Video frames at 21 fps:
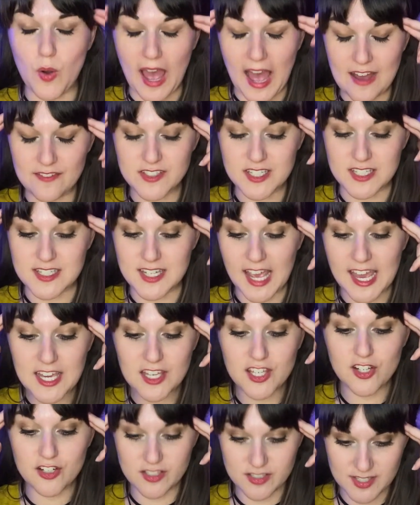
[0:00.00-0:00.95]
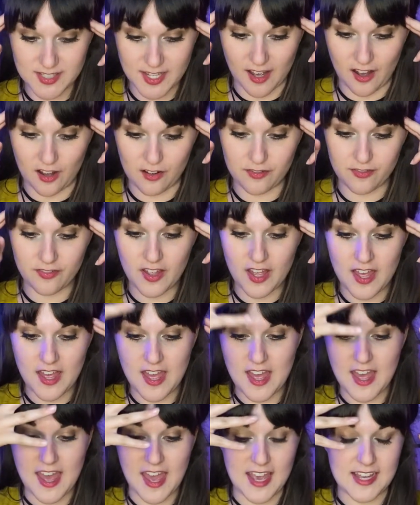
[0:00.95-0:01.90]
have to take yourself
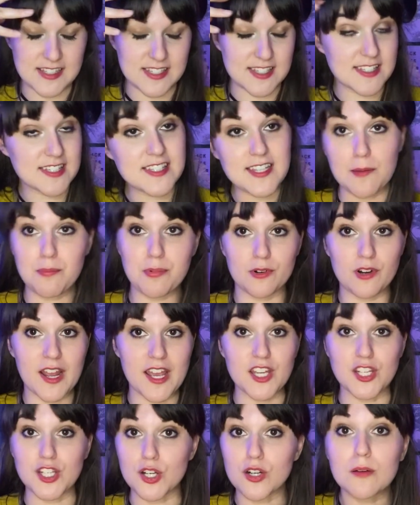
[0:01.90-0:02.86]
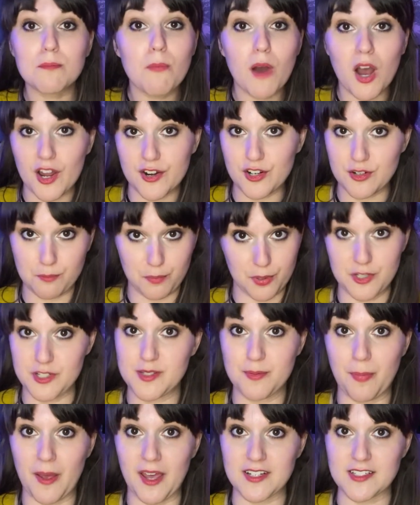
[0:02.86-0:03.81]
and separate your modern
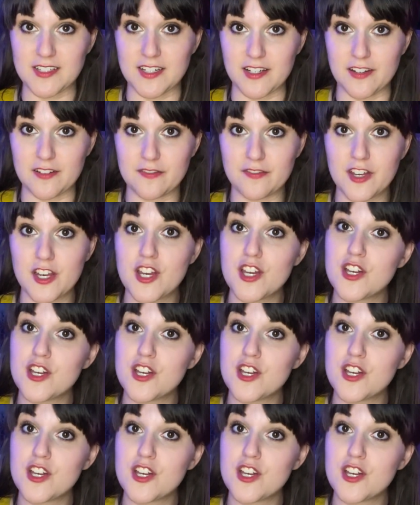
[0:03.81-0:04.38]
perspective